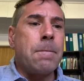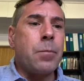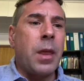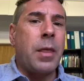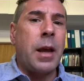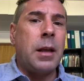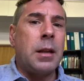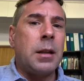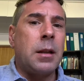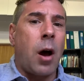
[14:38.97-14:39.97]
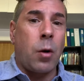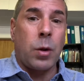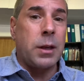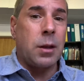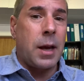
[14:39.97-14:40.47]
they not
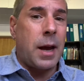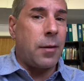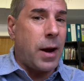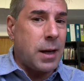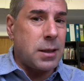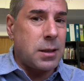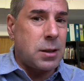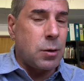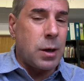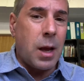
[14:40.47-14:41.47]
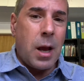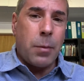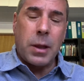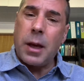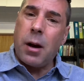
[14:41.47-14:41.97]
only do they have access to it,
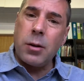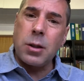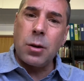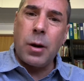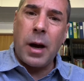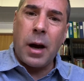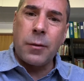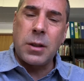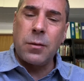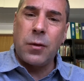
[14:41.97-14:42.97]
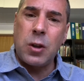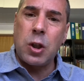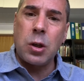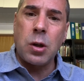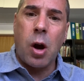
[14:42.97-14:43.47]
but they also have
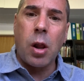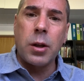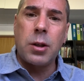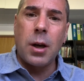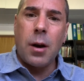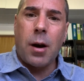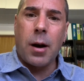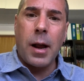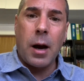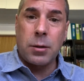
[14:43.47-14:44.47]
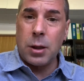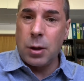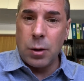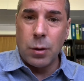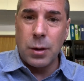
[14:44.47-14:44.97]
sufficient knowledge on how to
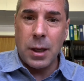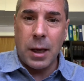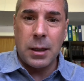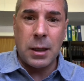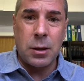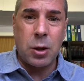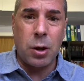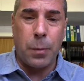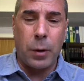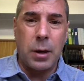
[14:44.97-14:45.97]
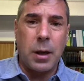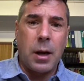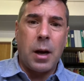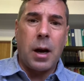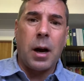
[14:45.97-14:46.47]
use and interpret
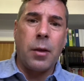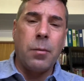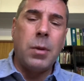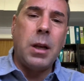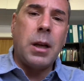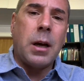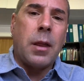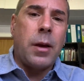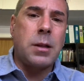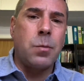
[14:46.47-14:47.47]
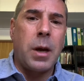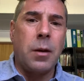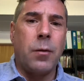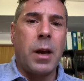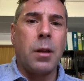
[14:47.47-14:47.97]
the media that's made
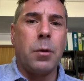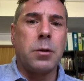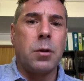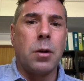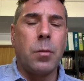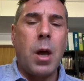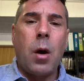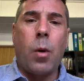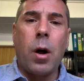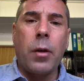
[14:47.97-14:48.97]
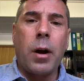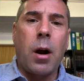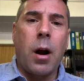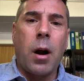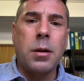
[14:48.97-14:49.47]
available to them, while there
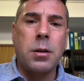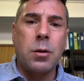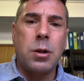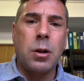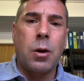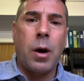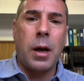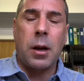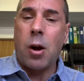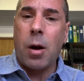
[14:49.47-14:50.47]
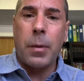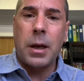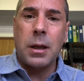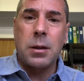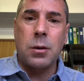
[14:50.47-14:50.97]
are
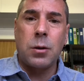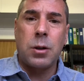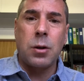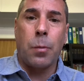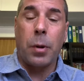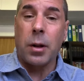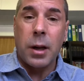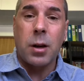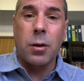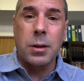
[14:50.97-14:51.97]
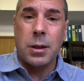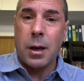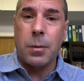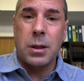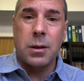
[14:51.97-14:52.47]
socioeconomic and socio-political
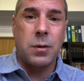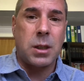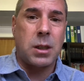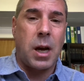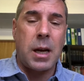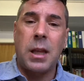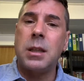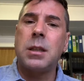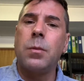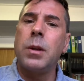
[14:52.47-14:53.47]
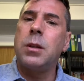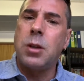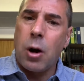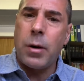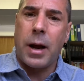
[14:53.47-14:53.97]
segments of society that simply
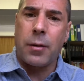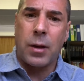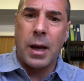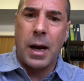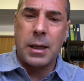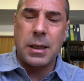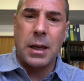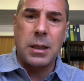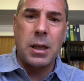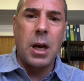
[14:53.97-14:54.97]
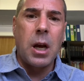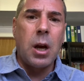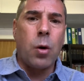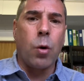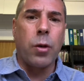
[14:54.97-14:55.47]
don't have the access
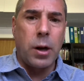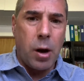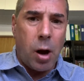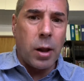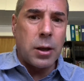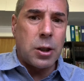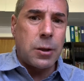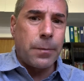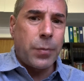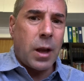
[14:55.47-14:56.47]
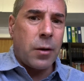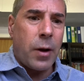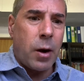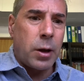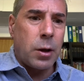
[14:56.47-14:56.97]
or the knowledge of
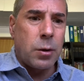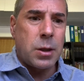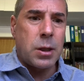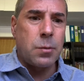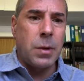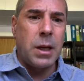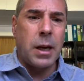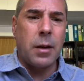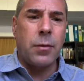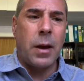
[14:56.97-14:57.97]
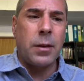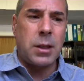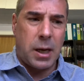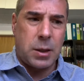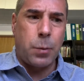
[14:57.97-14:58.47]
how to use this media. And the
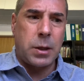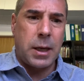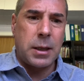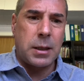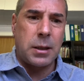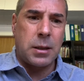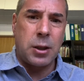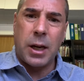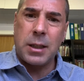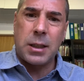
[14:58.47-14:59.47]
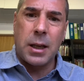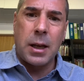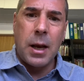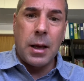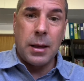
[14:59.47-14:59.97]
textbook suggests that
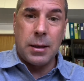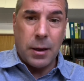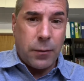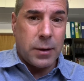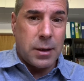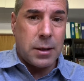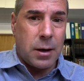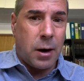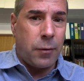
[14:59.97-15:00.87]
these differences are